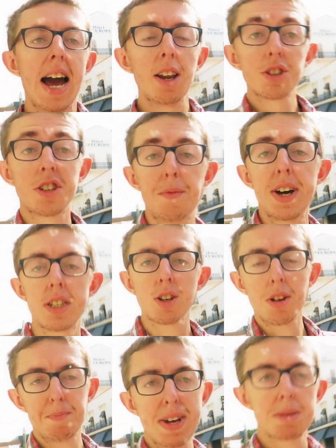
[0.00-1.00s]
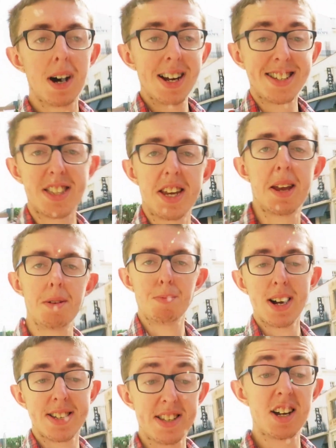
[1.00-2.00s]
and also the best part is the
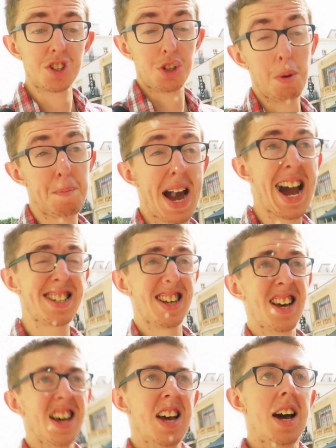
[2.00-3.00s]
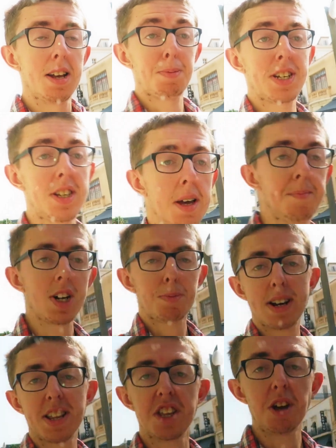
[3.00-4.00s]
prices aren't too bad, especially they're much
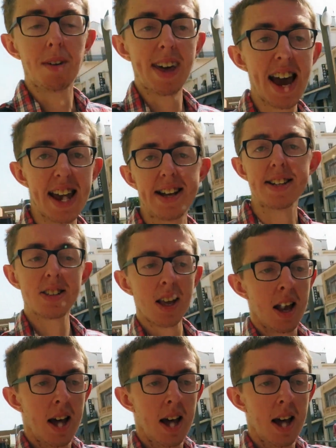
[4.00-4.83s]
better than the UK is.